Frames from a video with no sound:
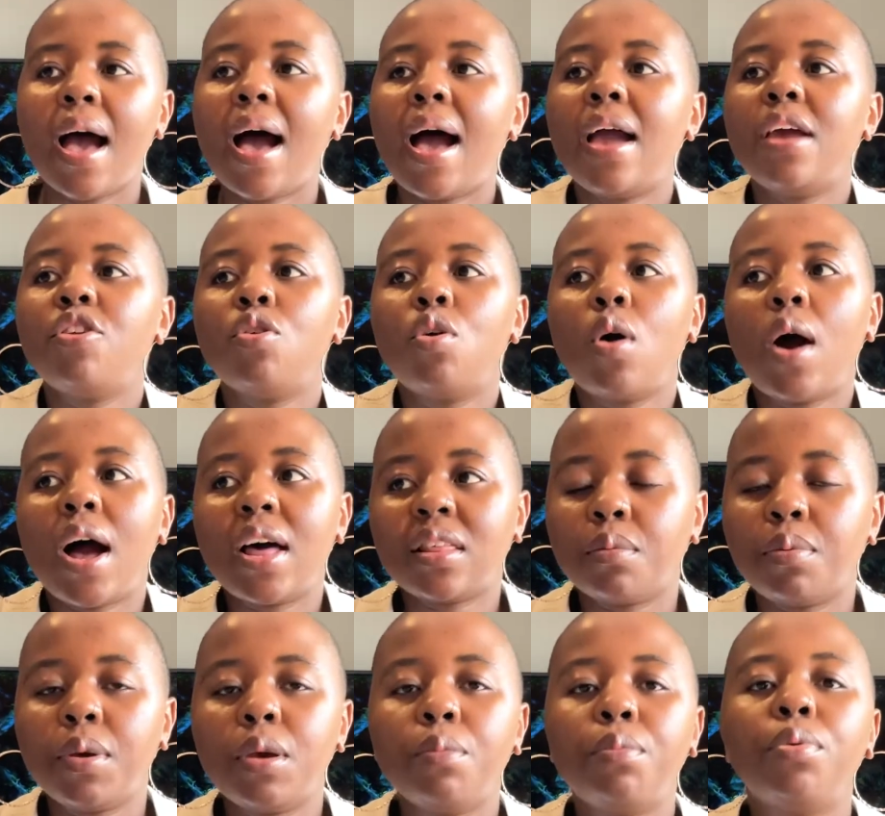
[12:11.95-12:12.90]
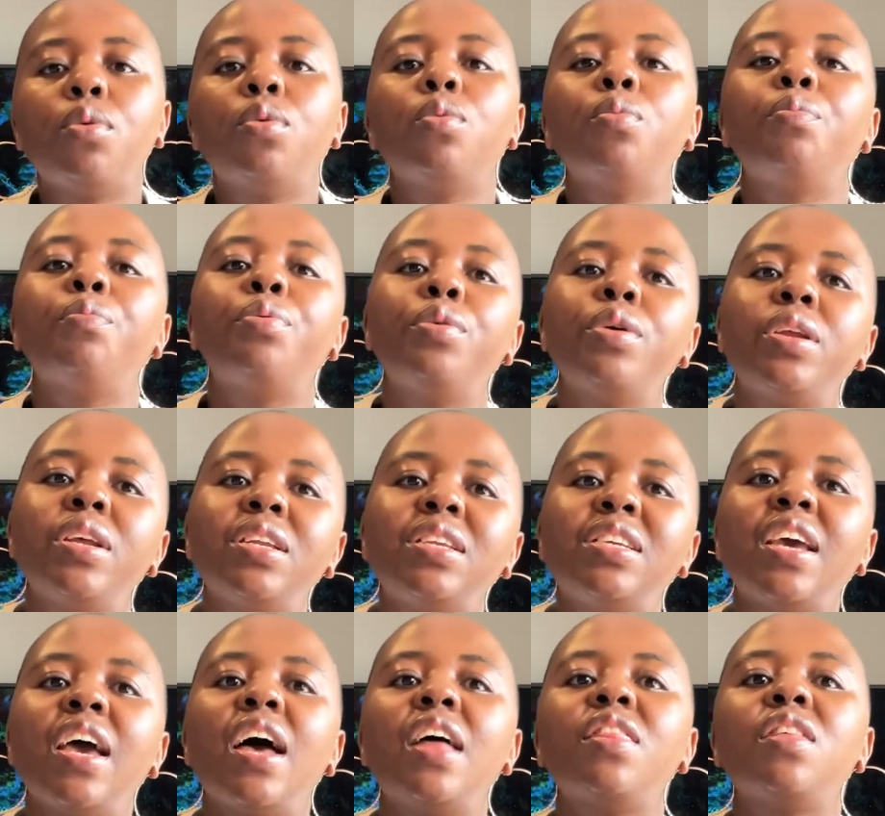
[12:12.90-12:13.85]
I know other people put it
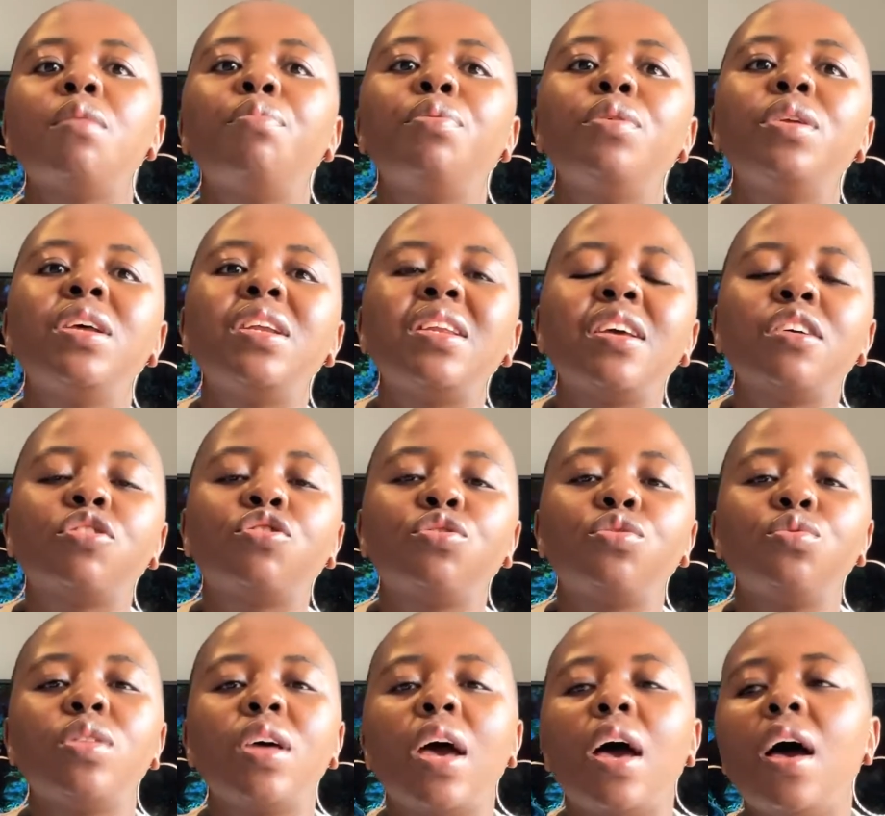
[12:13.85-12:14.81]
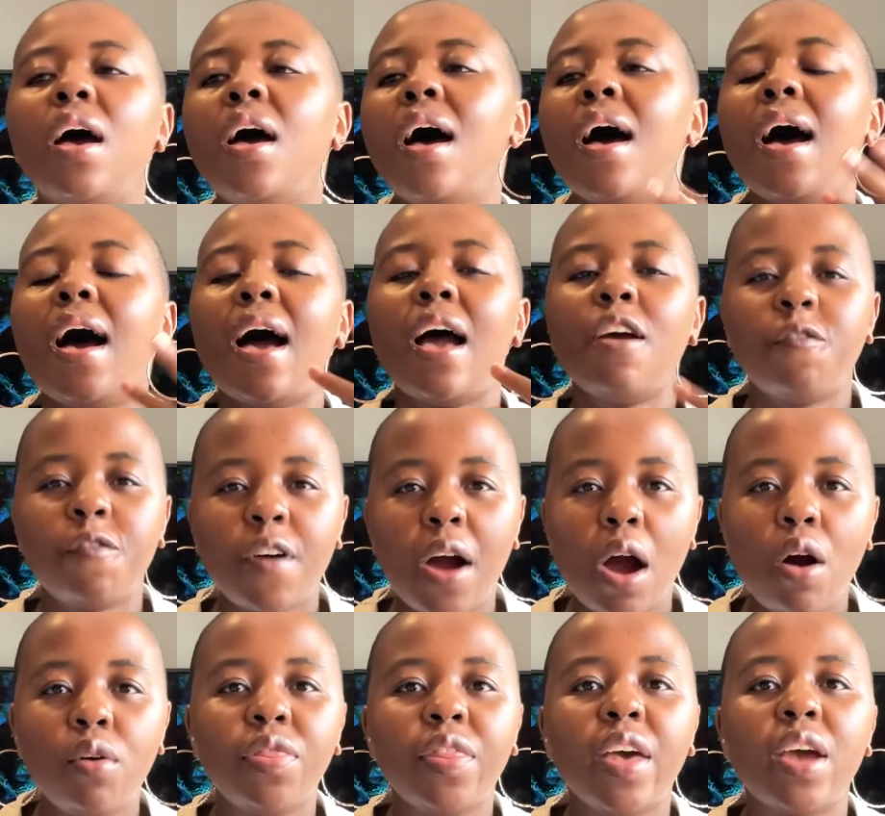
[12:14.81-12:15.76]
here, they put it next to their, I
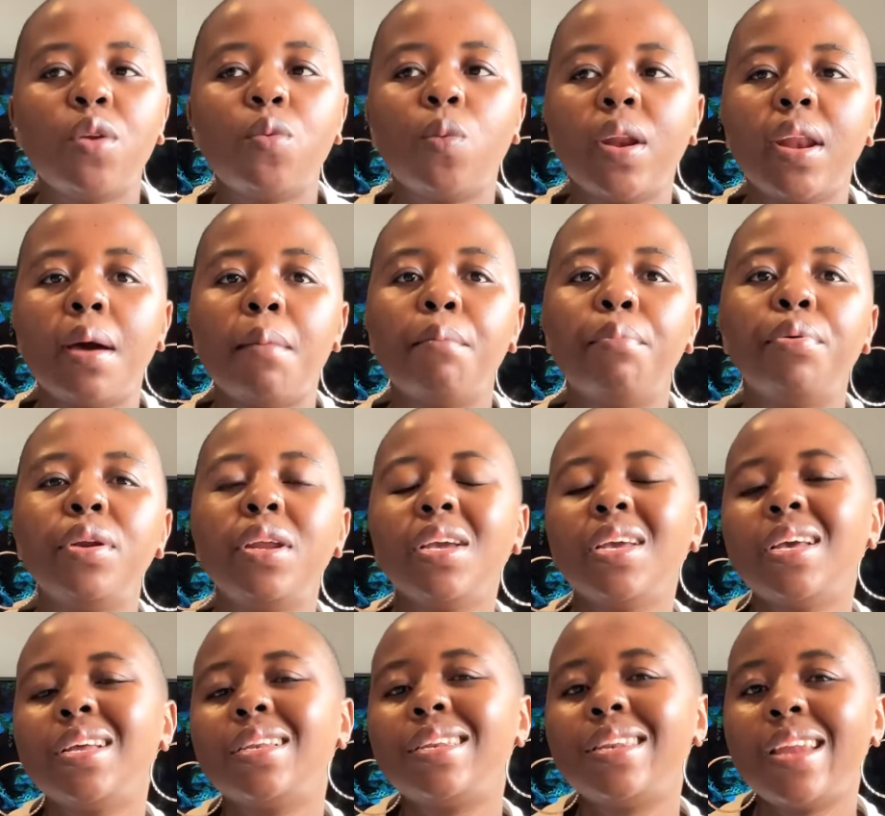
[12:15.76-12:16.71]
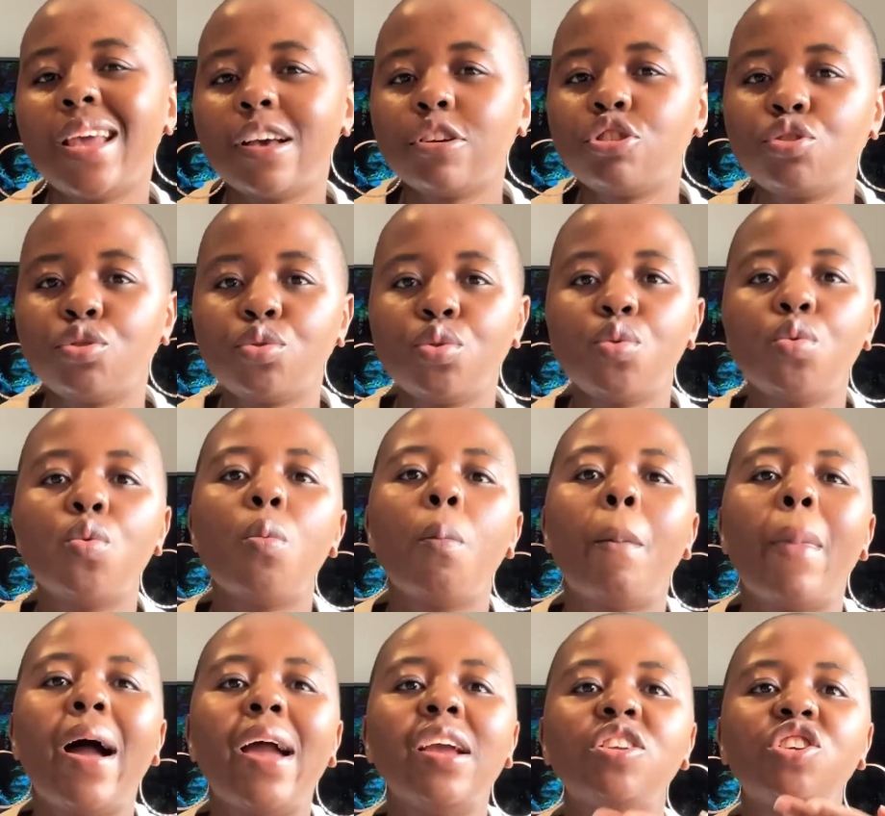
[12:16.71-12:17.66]
found that when I'm putting it next to
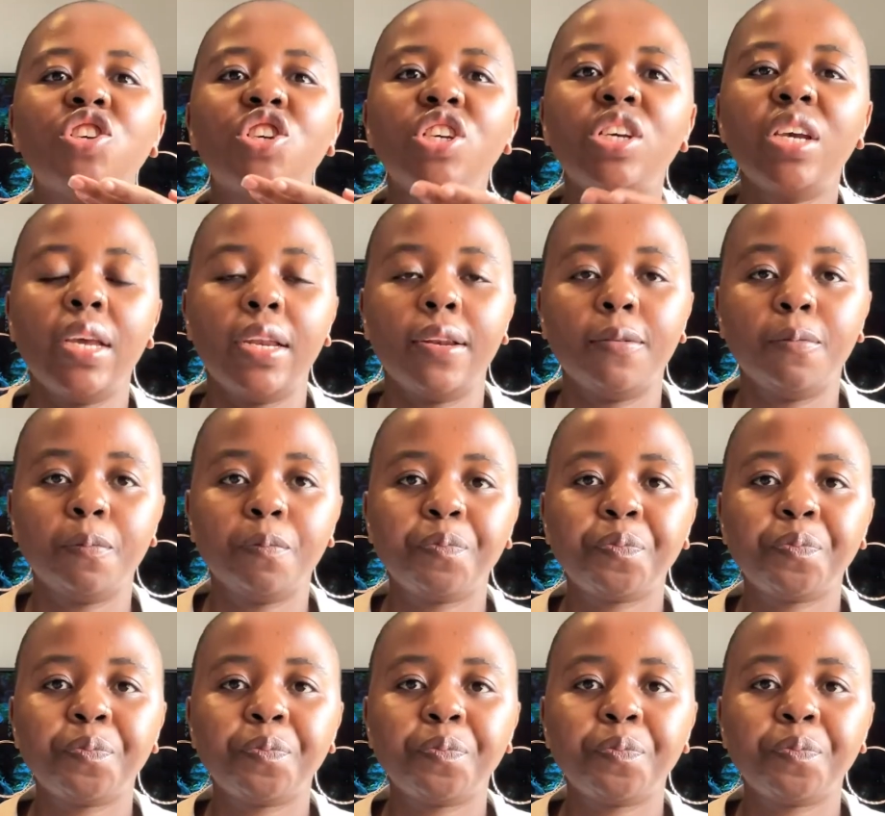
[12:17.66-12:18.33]
my chin,